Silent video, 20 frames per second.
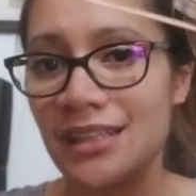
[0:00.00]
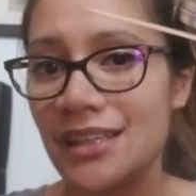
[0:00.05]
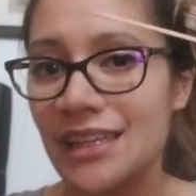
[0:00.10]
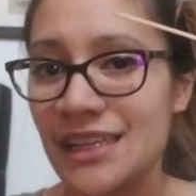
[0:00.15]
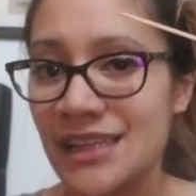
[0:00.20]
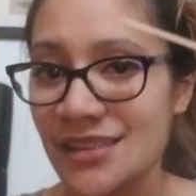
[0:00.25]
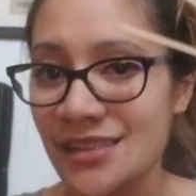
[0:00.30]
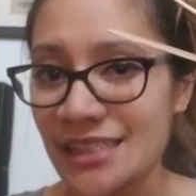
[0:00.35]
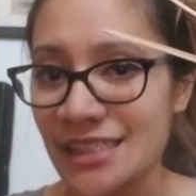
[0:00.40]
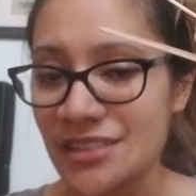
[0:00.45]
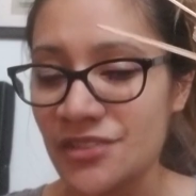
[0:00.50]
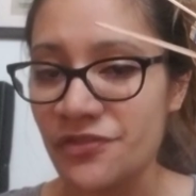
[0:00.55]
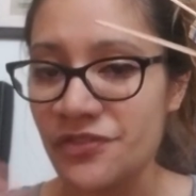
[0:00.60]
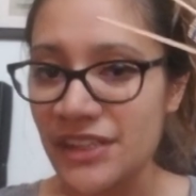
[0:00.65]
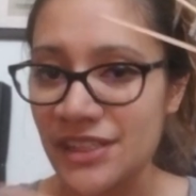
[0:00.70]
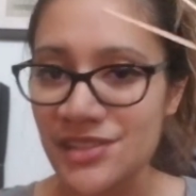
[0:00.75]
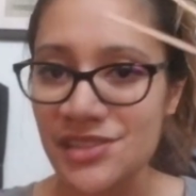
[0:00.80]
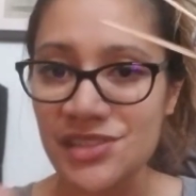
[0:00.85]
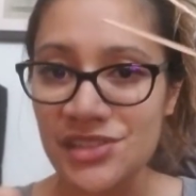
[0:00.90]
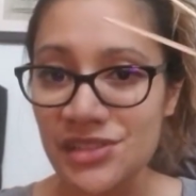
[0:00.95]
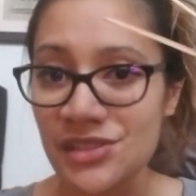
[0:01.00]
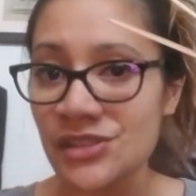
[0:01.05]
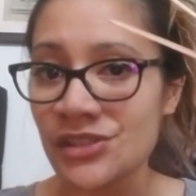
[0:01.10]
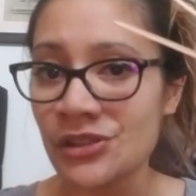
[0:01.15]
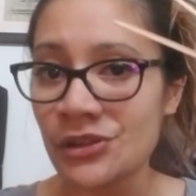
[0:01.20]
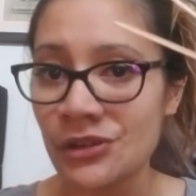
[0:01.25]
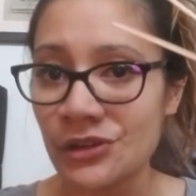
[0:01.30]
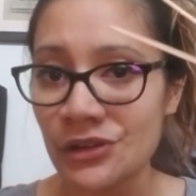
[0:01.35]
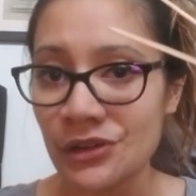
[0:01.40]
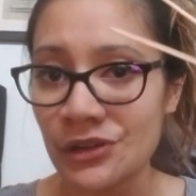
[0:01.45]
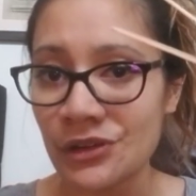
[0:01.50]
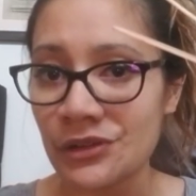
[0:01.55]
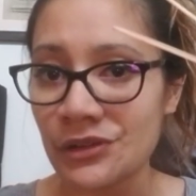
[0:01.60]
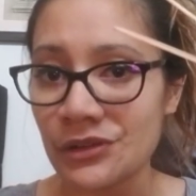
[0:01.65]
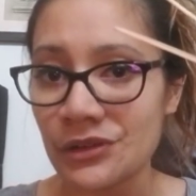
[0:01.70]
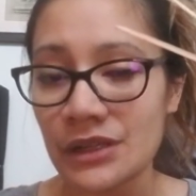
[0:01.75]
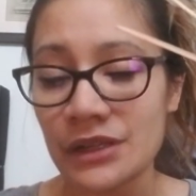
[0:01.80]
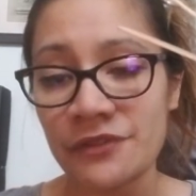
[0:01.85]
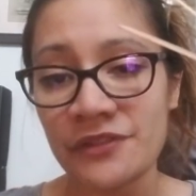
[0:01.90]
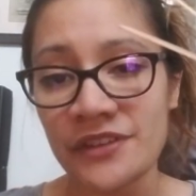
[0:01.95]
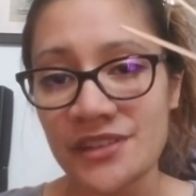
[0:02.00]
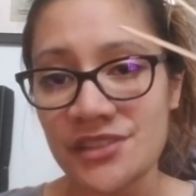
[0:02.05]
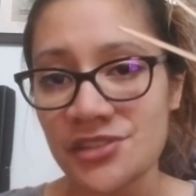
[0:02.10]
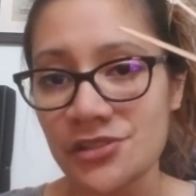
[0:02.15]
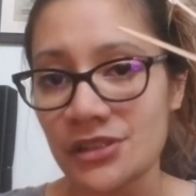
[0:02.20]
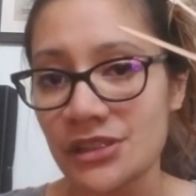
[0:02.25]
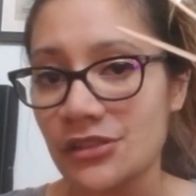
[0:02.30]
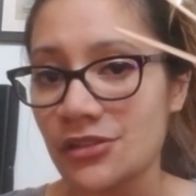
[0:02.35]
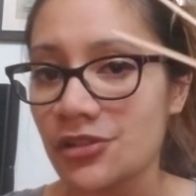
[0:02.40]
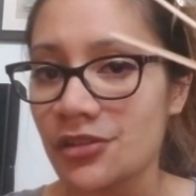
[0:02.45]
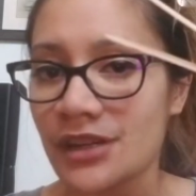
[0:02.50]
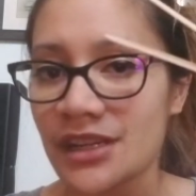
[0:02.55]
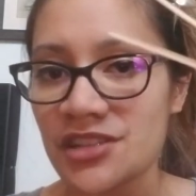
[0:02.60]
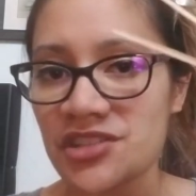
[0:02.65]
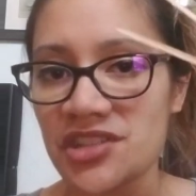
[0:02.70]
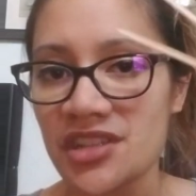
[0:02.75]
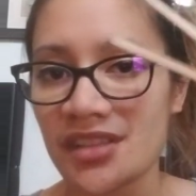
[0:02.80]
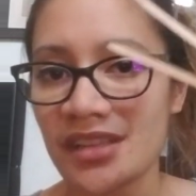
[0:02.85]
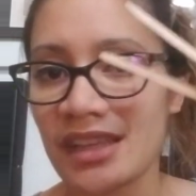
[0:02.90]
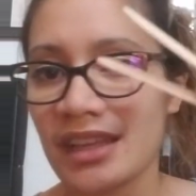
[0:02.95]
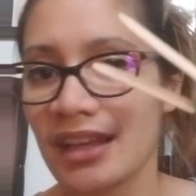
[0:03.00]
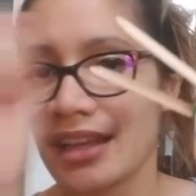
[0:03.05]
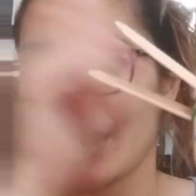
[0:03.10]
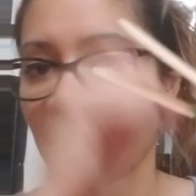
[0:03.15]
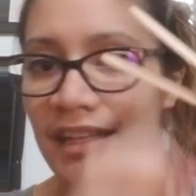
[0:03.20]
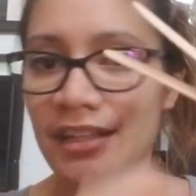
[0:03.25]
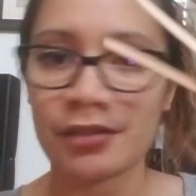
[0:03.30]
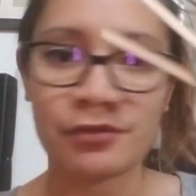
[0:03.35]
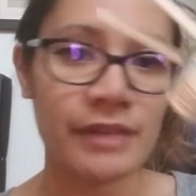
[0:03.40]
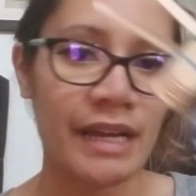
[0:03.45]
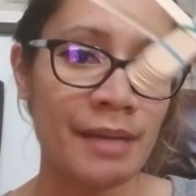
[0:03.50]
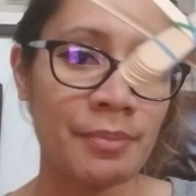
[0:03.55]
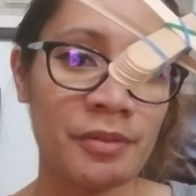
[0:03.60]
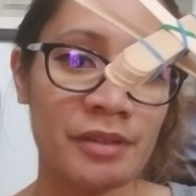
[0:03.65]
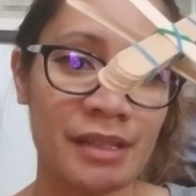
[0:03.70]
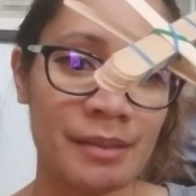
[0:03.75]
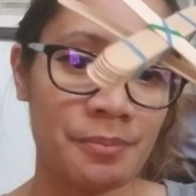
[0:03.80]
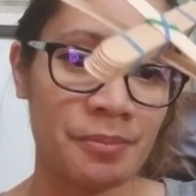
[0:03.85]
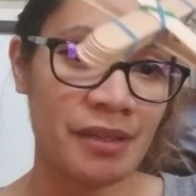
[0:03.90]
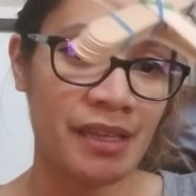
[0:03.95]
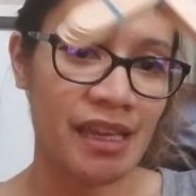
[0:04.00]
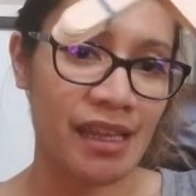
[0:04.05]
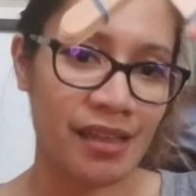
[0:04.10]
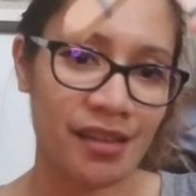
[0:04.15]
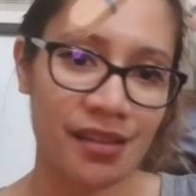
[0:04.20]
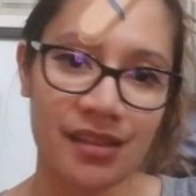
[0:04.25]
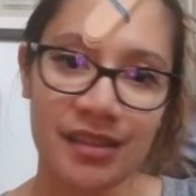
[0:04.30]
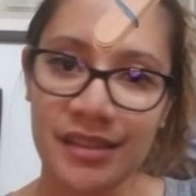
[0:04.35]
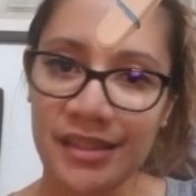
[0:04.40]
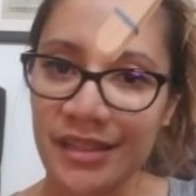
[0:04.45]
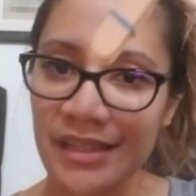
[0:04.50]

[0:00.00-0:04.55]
and then fix your little correction and then wrap it up again.